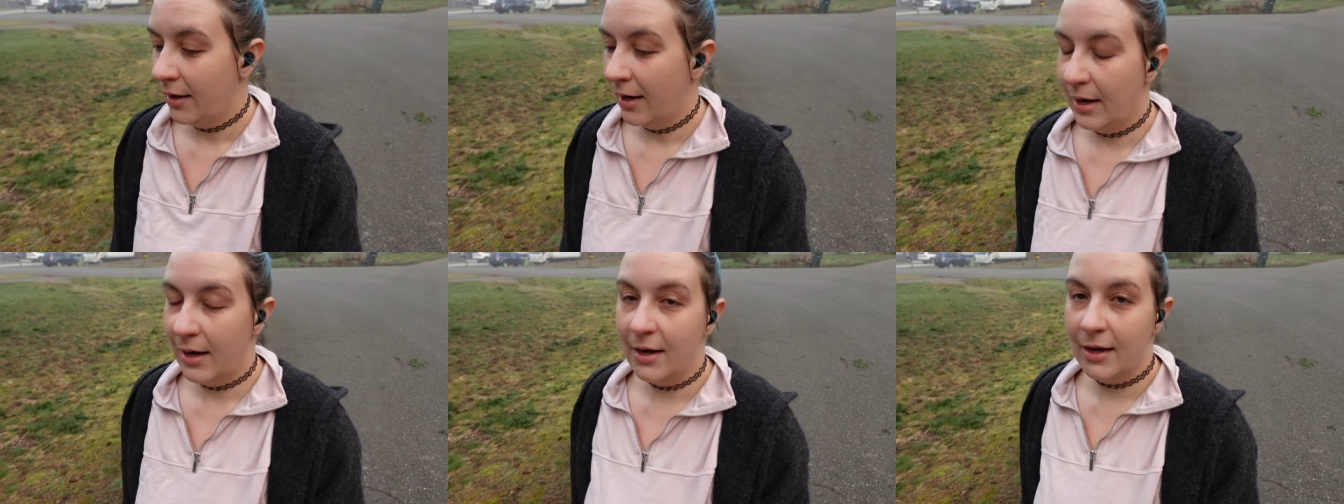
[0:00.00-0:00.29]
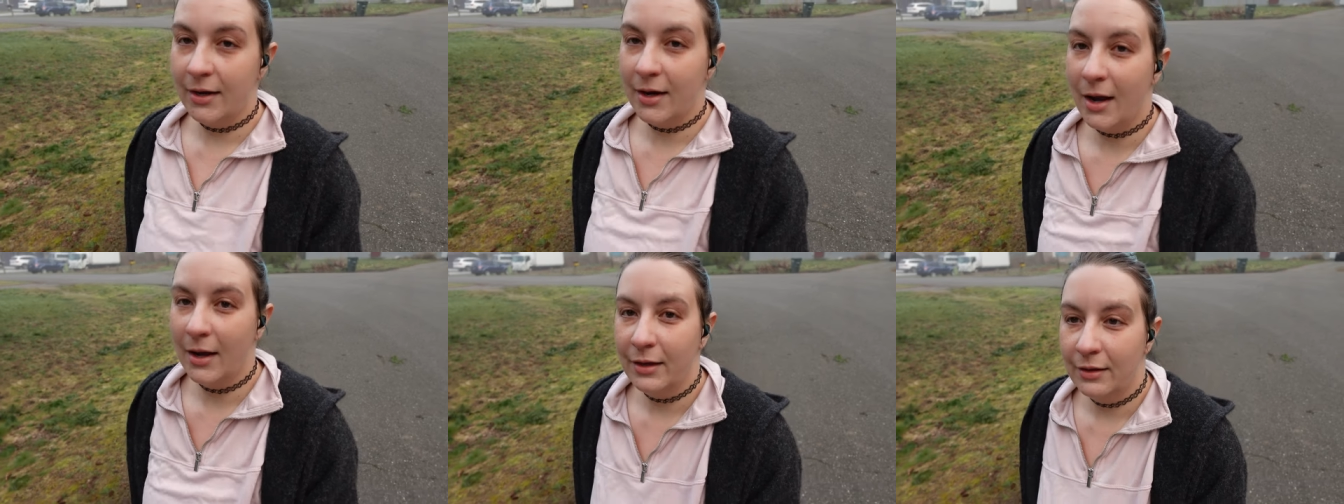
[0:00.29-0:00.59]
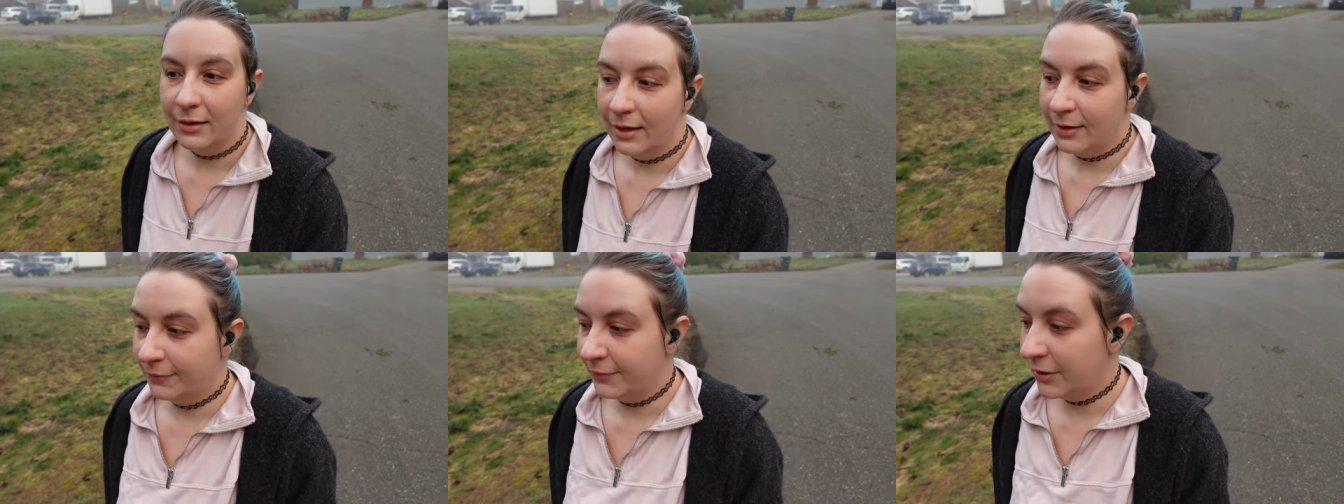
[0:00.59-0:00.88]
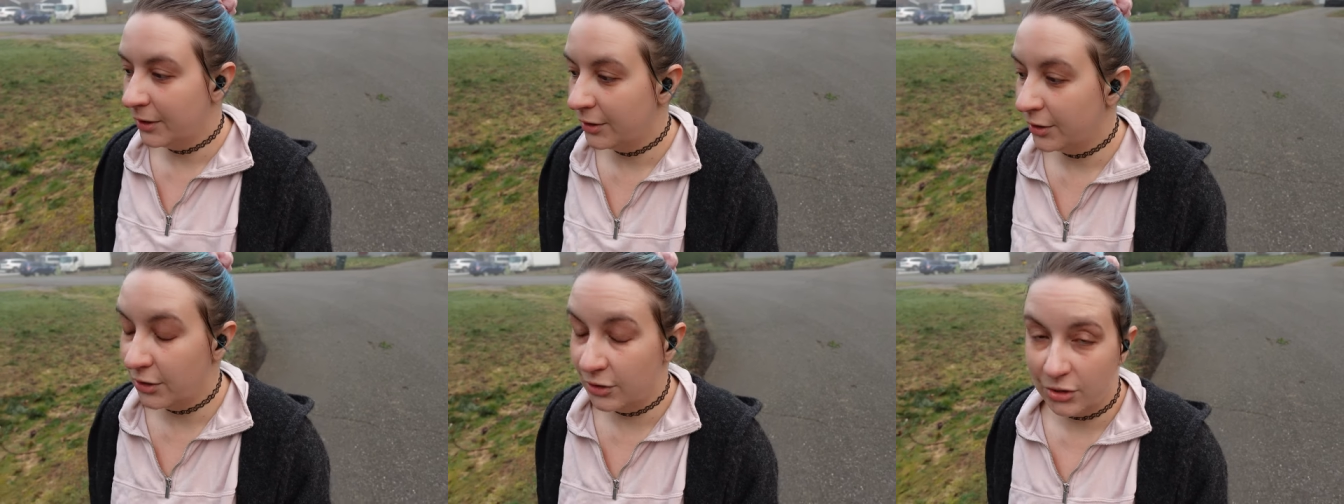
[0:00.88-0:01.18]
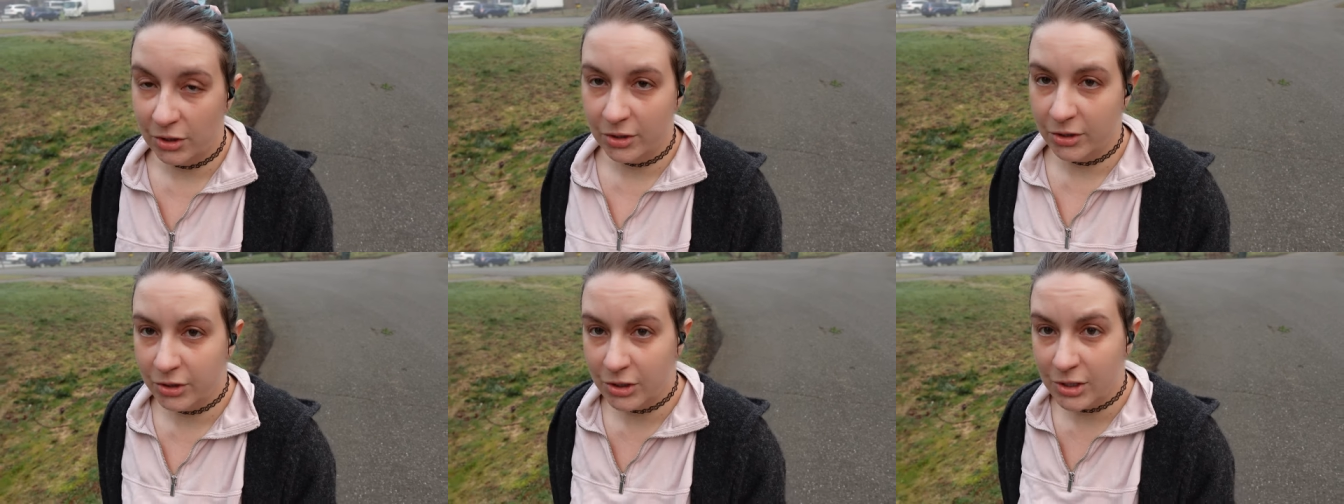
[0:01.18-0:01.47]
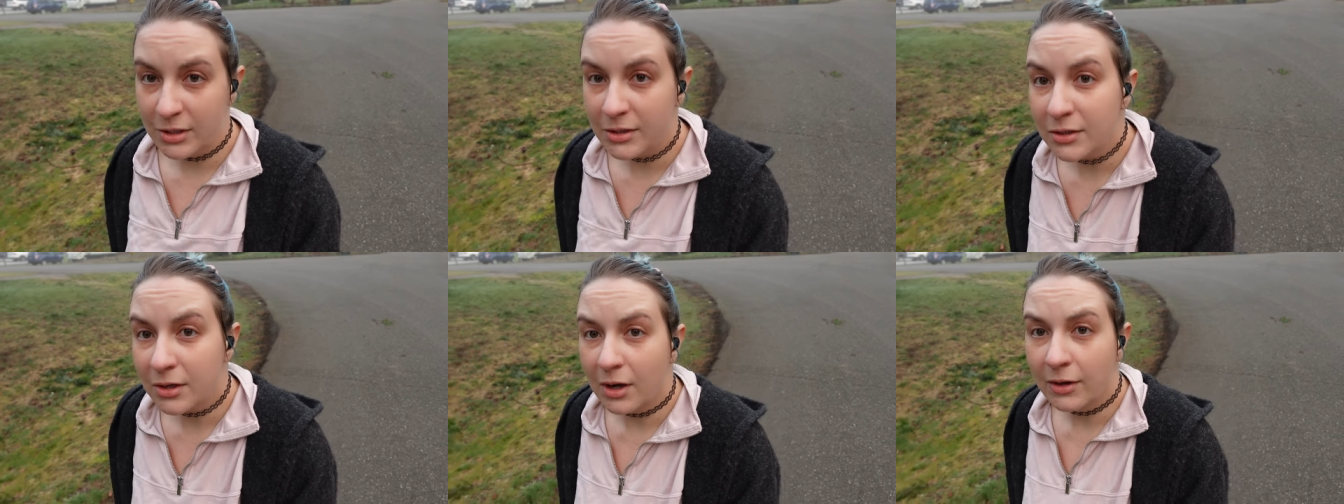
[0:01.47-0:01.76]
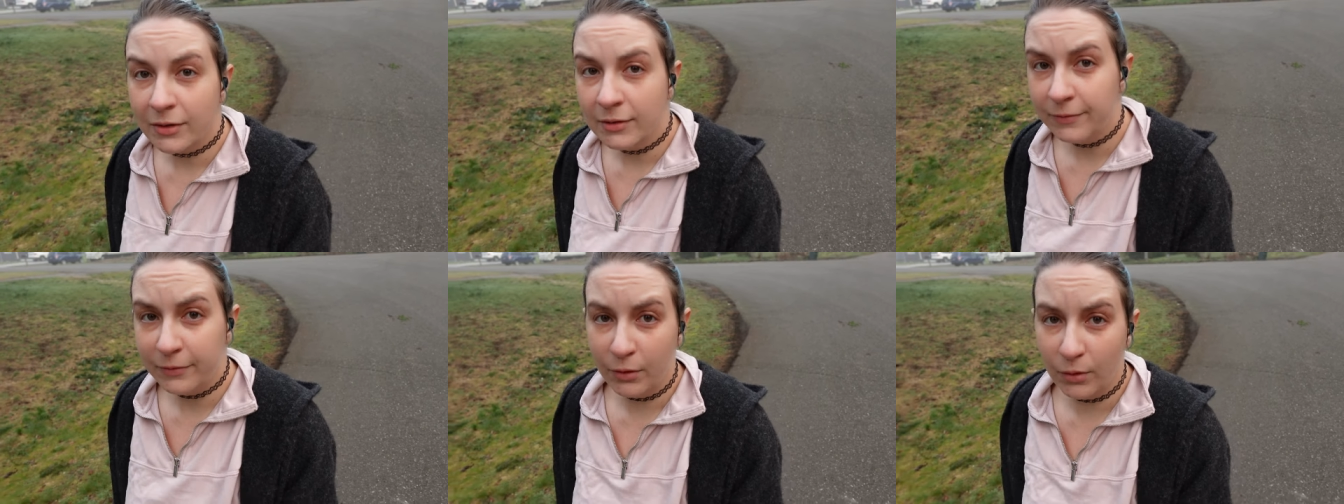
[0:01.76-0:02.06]
and I left detergent
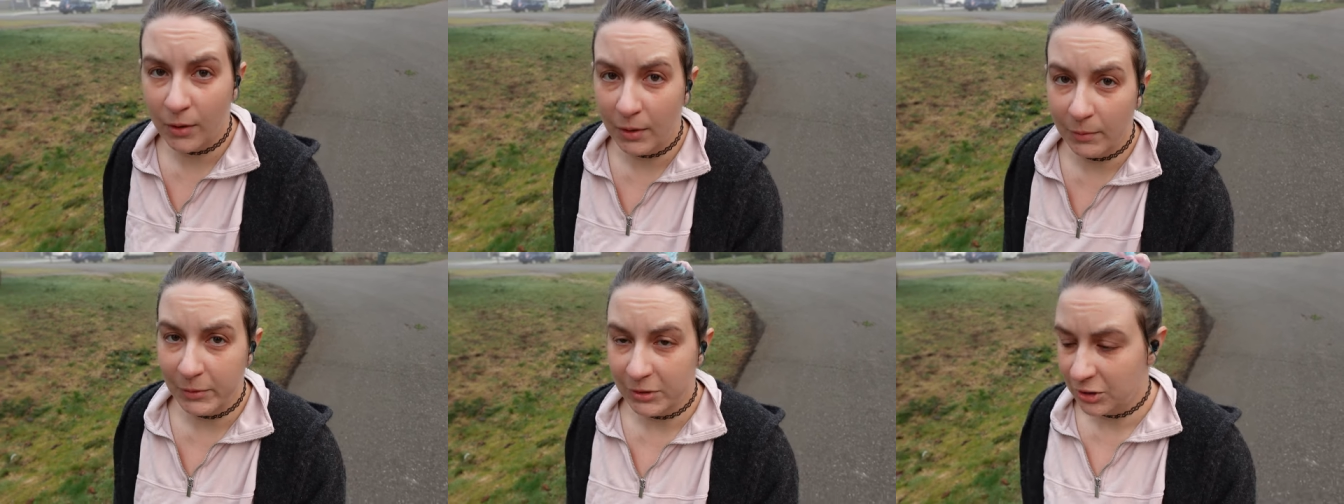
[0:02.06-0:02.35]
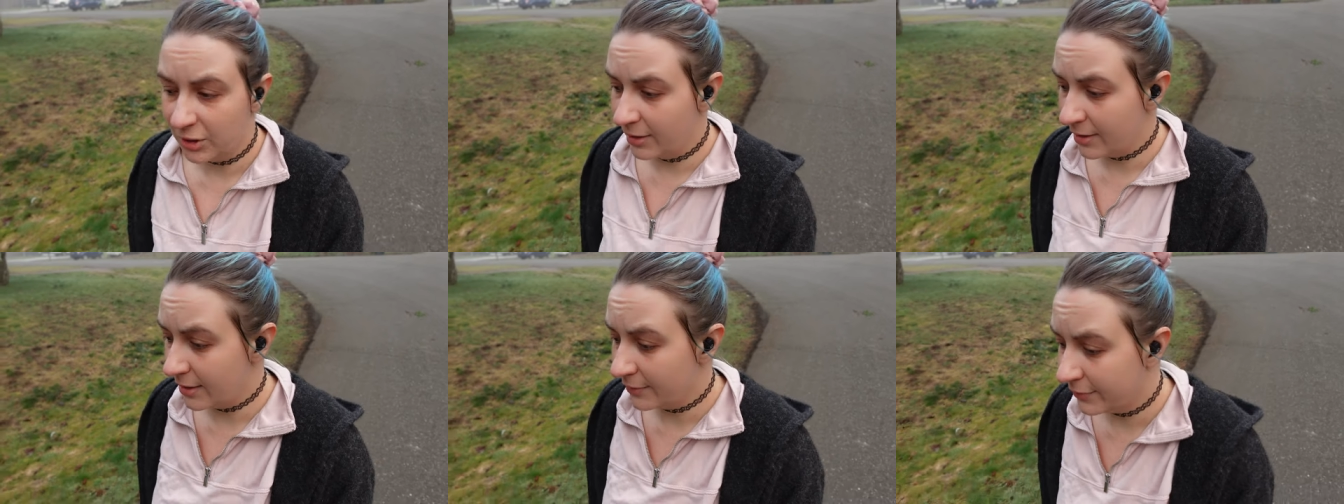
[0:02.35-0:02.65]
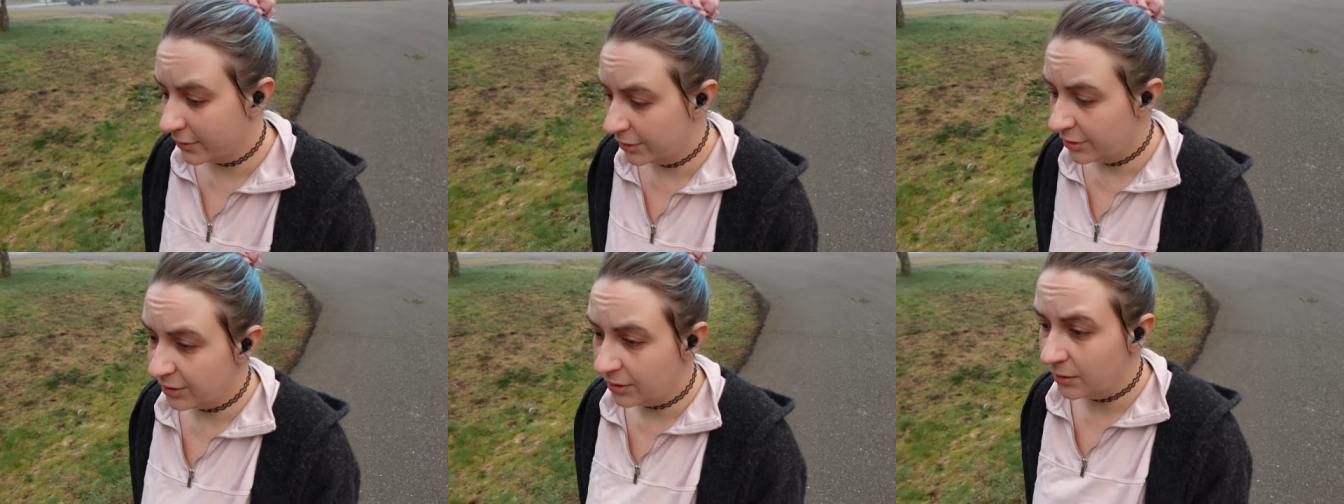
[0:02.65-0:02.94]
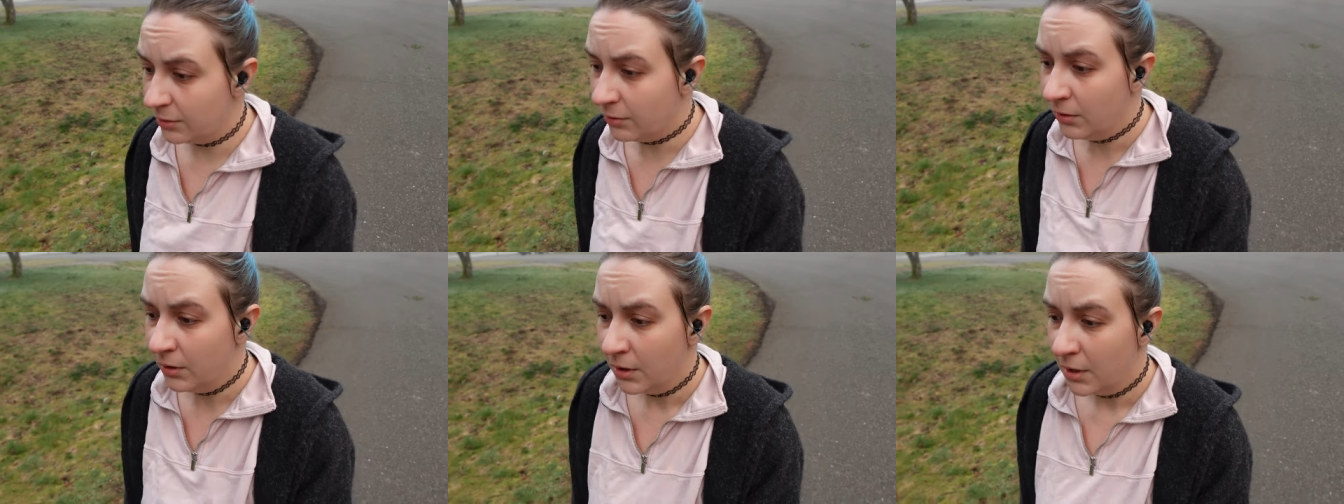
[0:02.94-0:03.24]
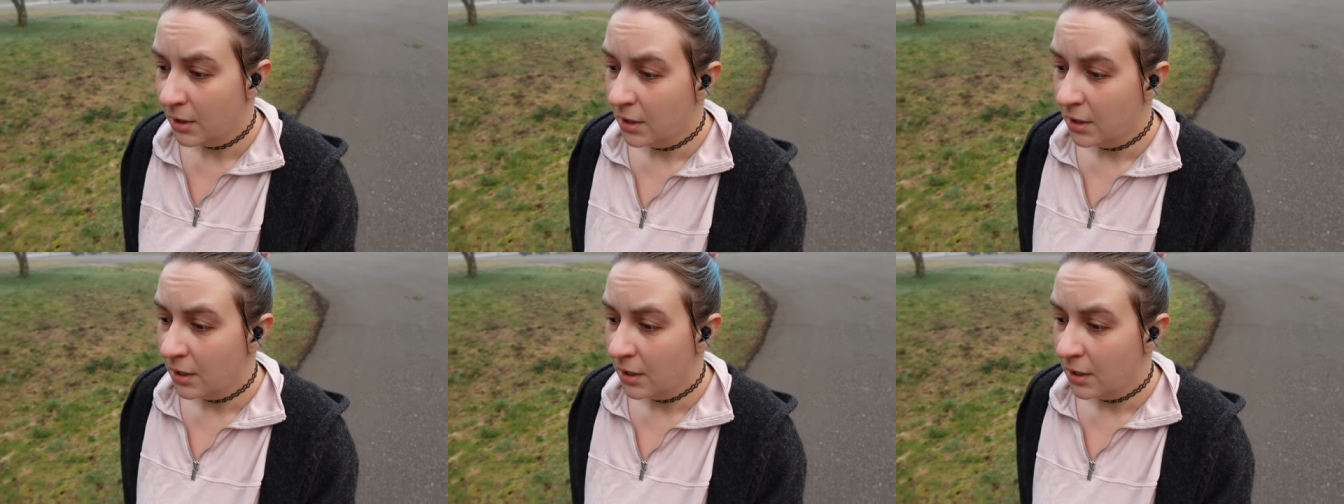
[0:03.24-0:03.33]
on the floor, which I never do.